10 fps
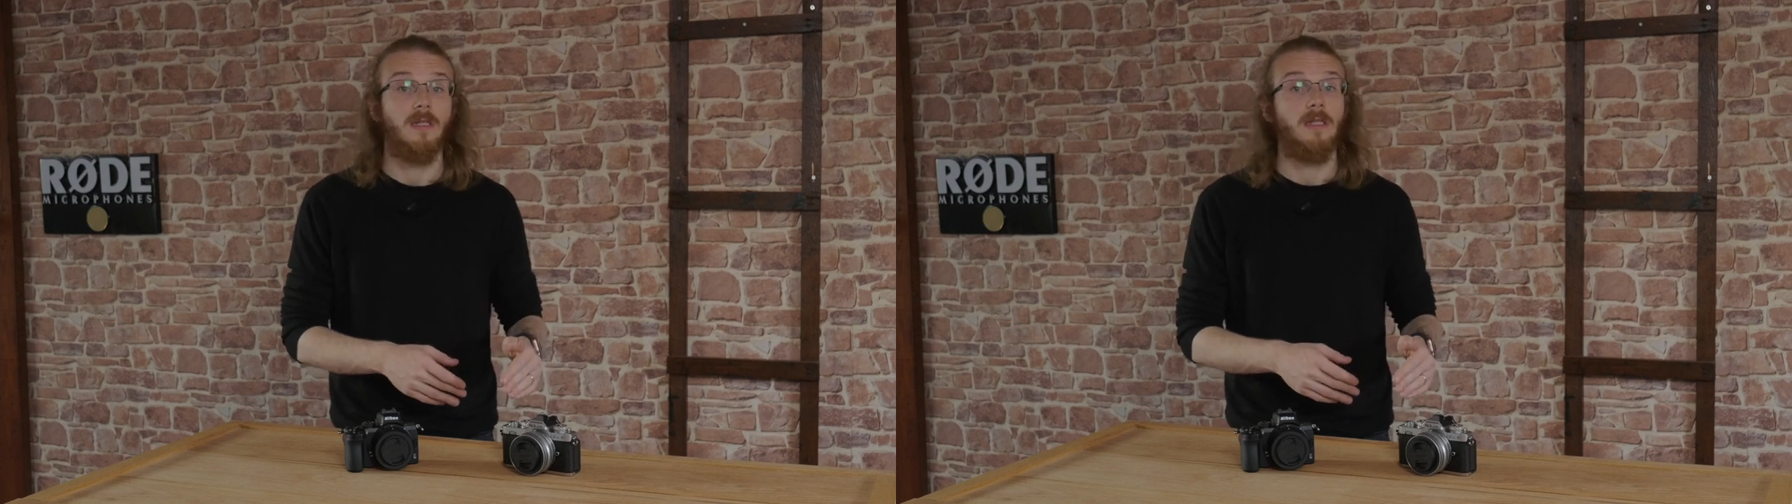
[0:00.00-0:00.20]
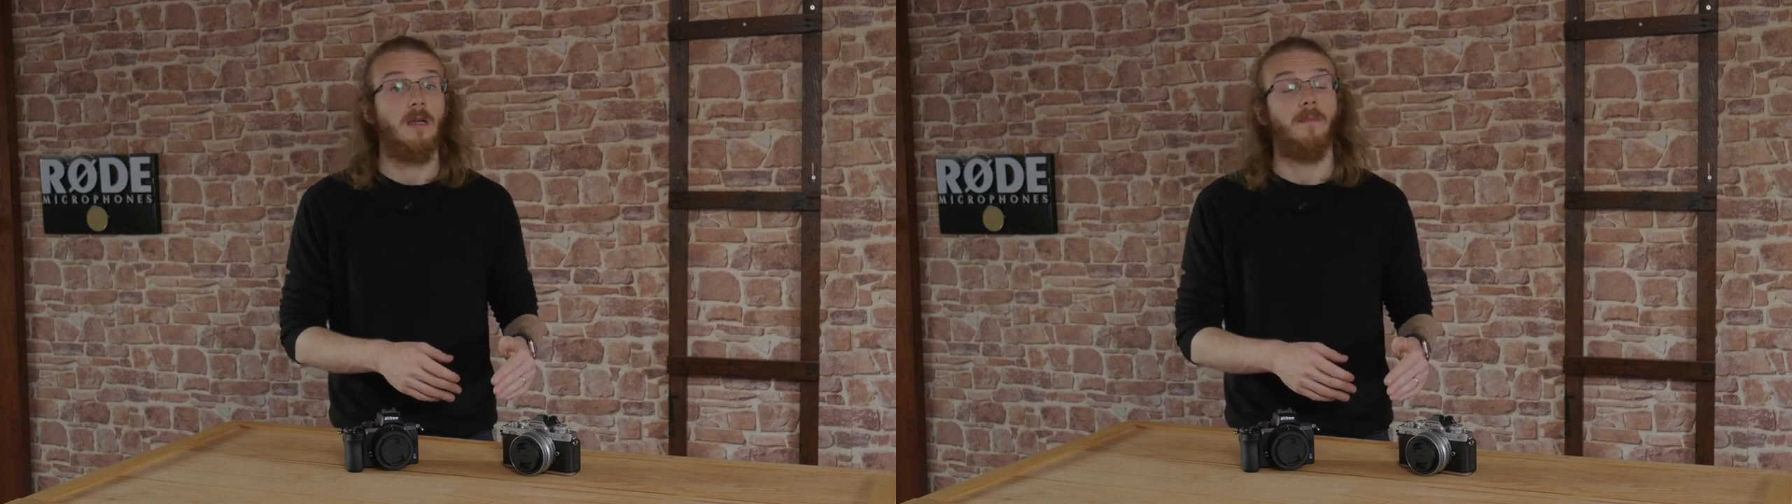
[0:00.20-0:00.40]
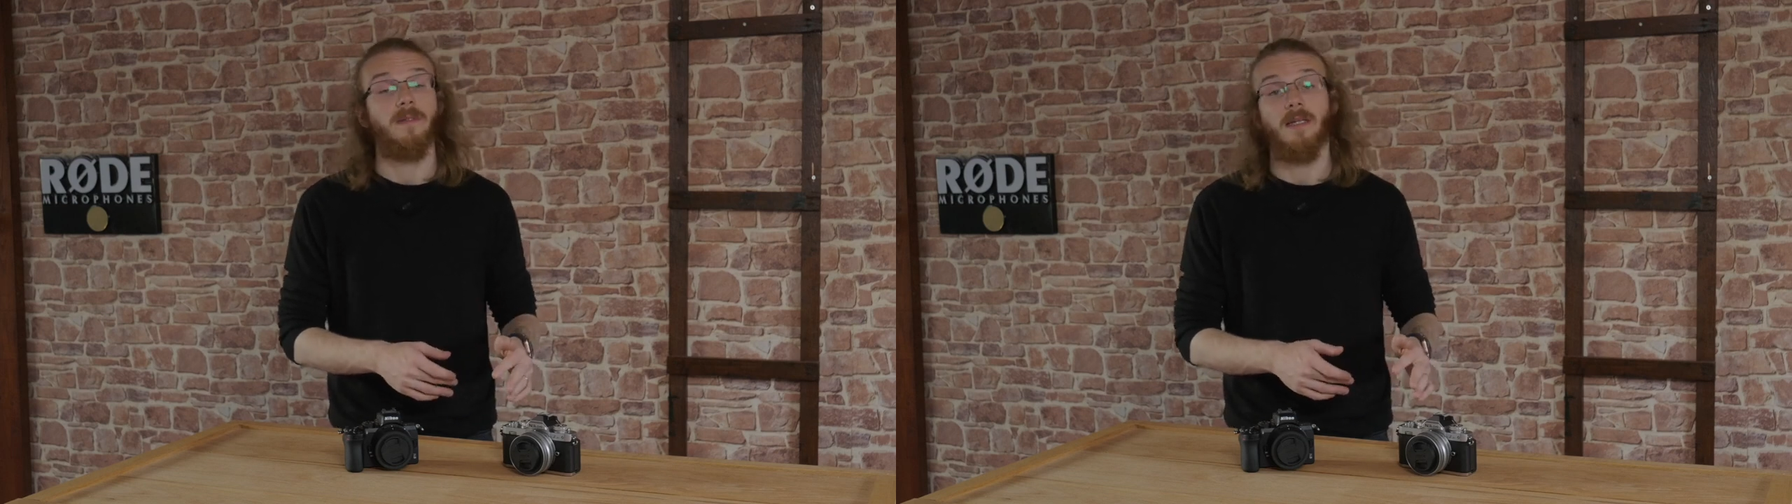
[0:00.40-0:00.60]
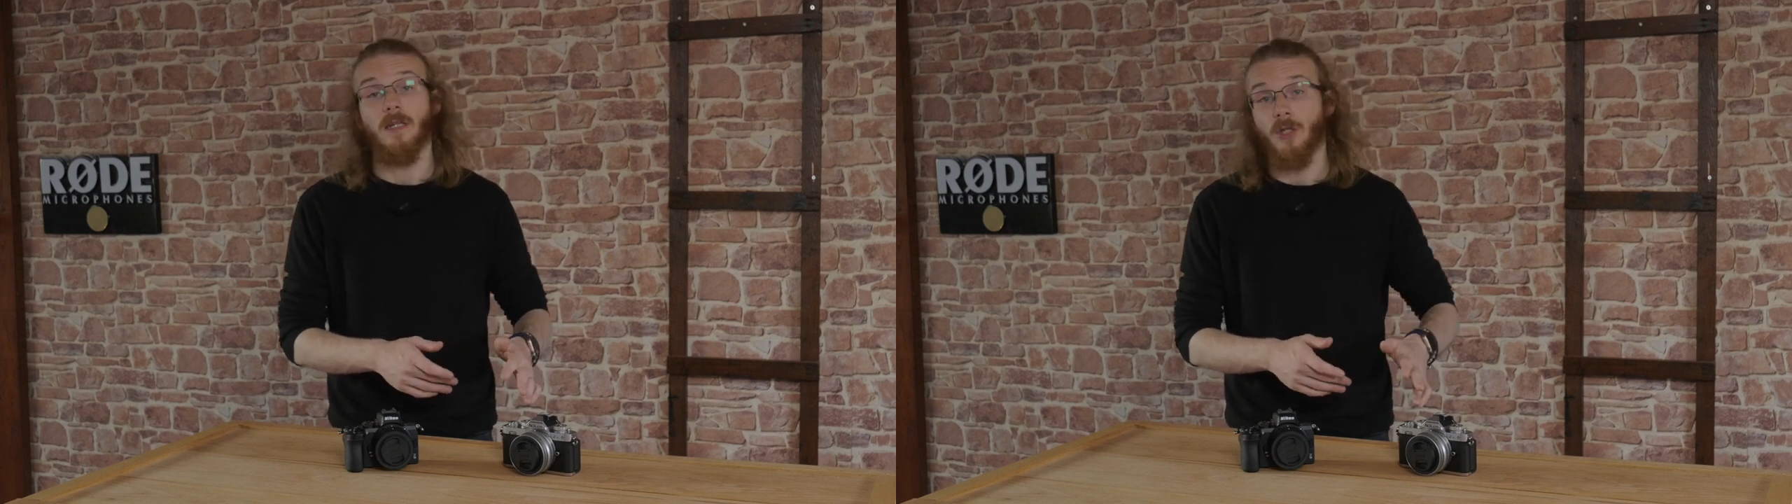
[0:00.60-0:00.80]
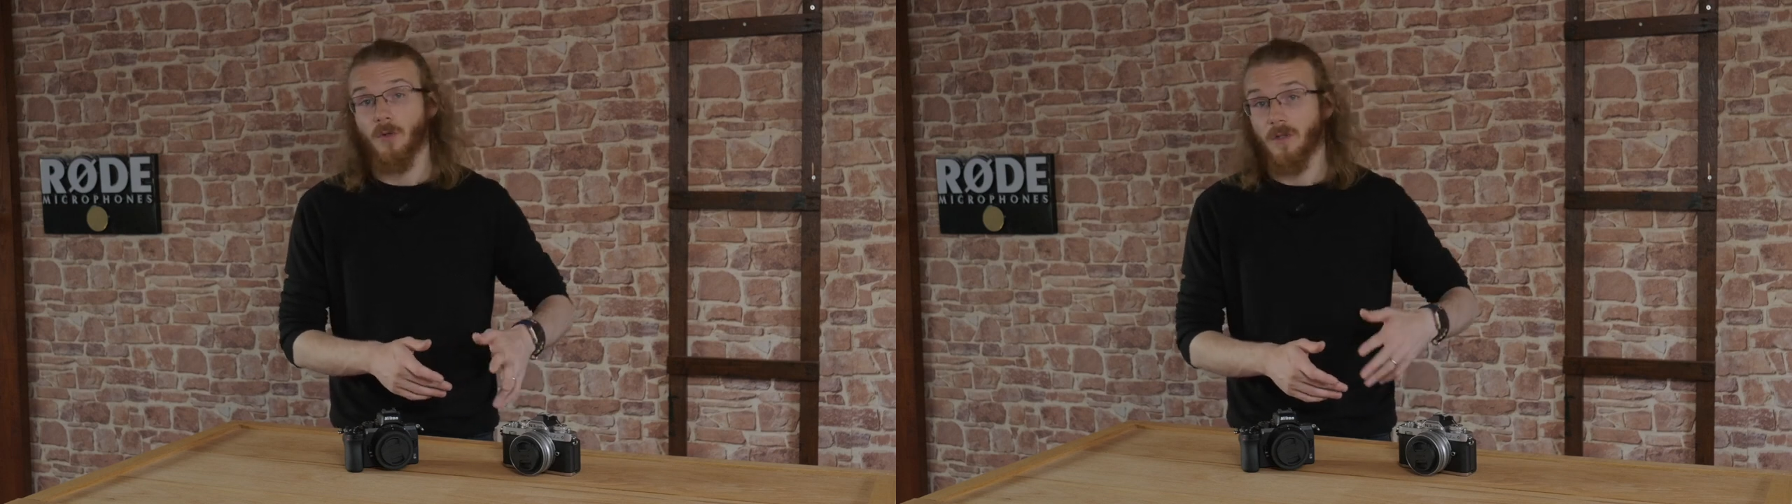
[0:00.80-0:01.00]
the
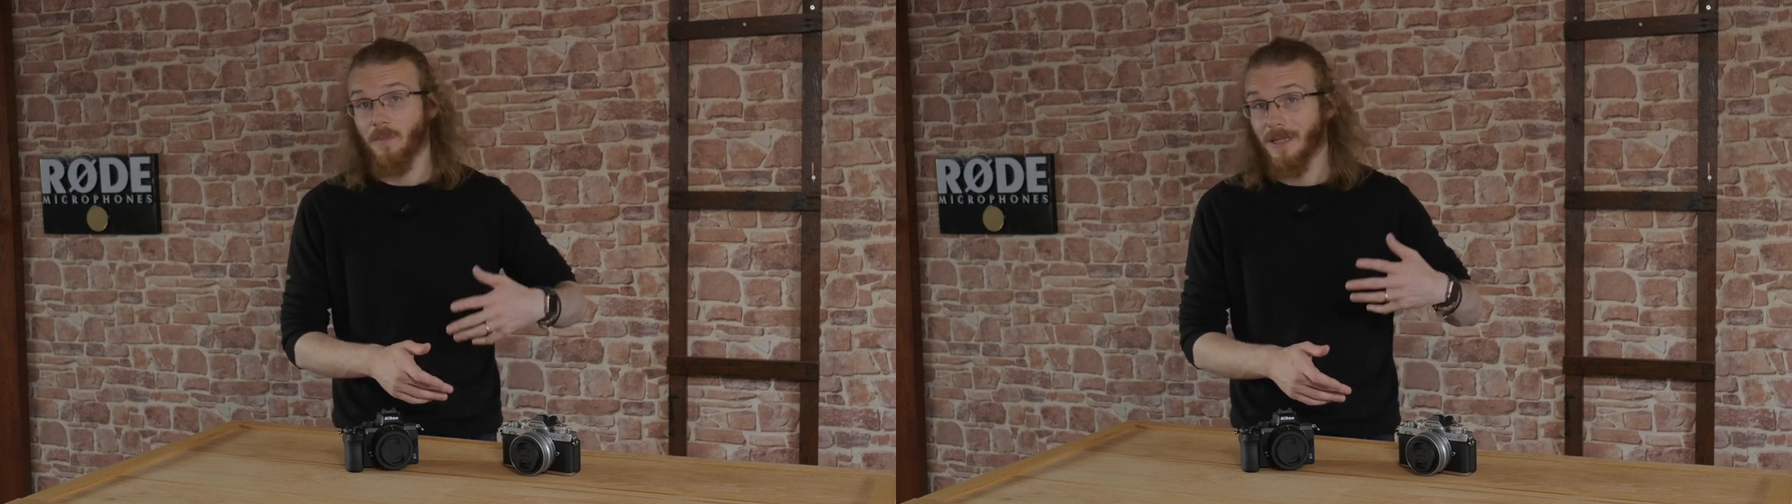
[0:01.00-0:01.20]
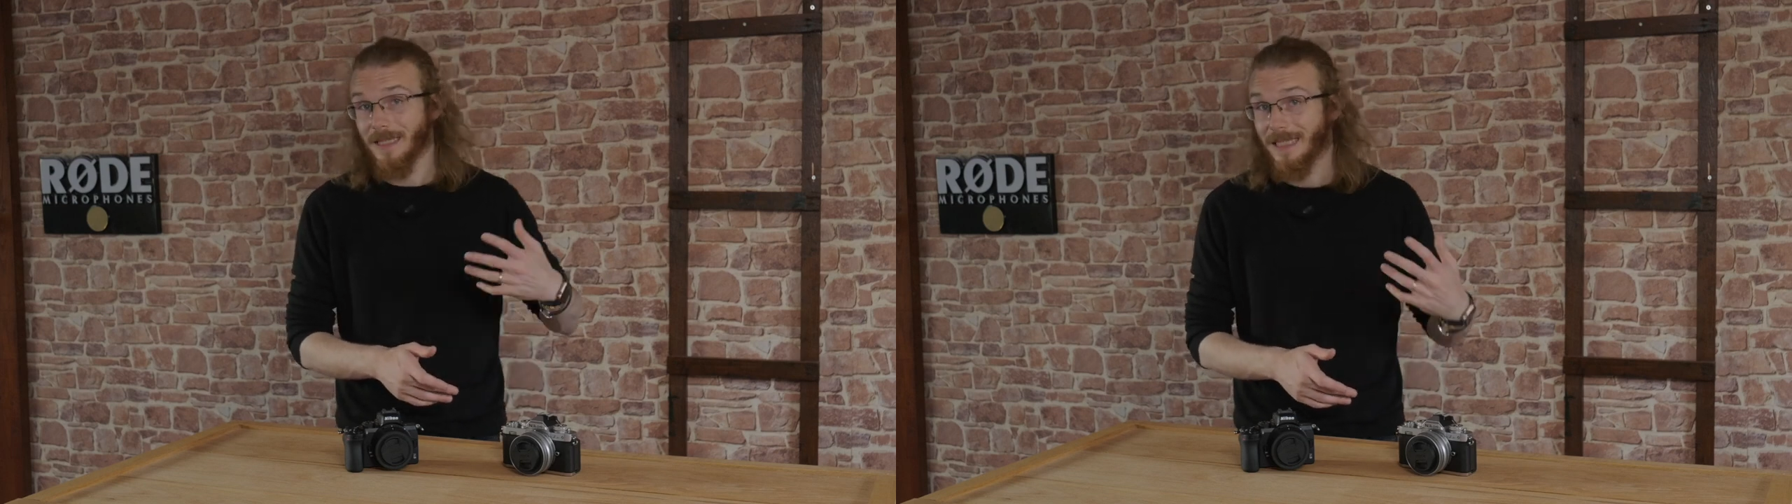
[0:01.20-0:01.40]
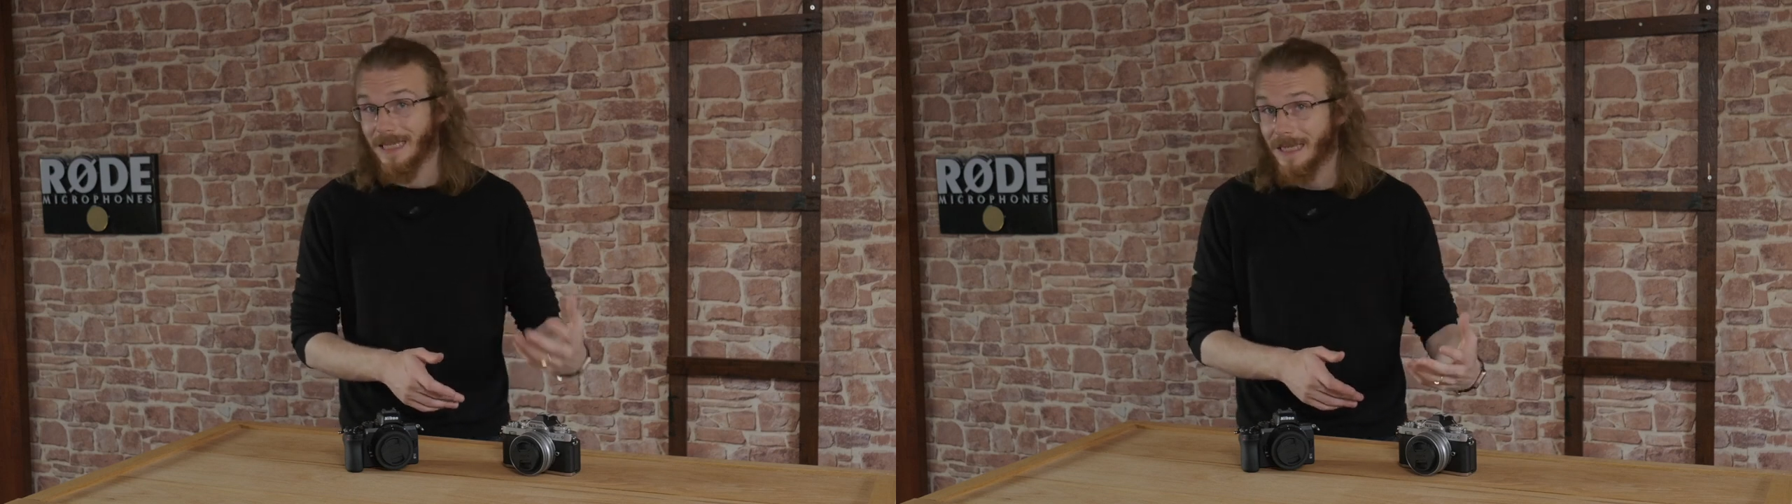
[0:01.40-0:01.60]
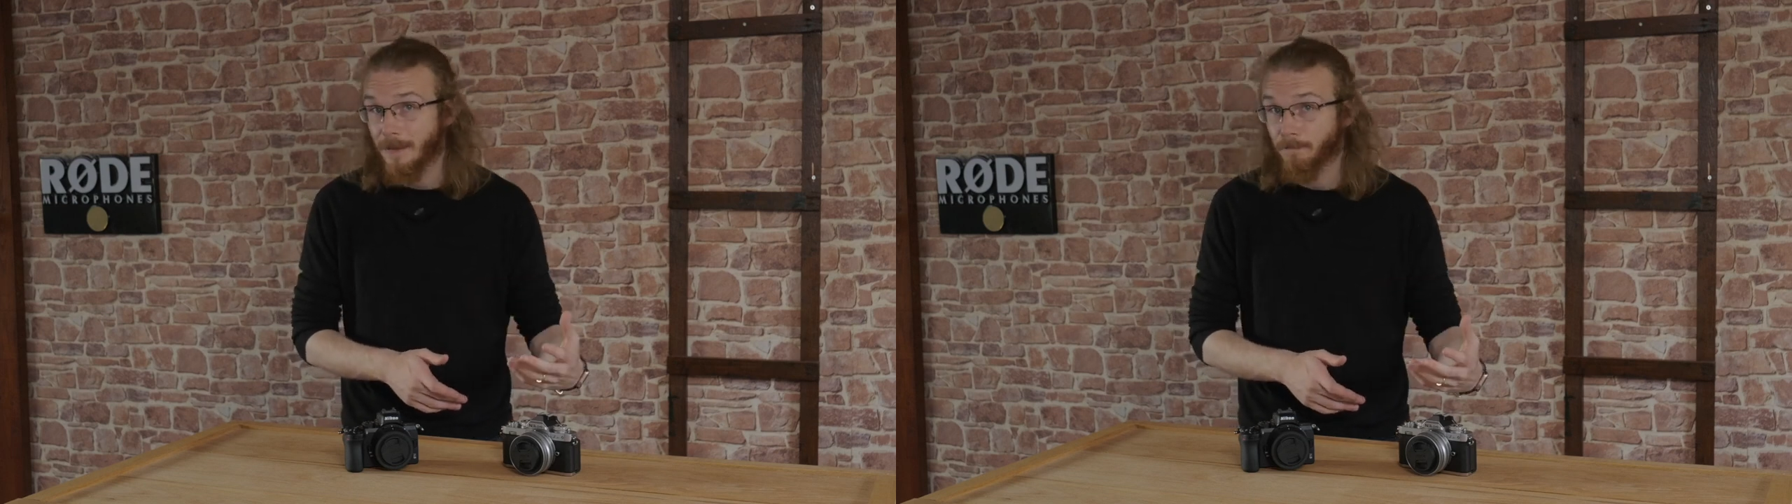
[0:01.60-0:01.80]
updated USB-C.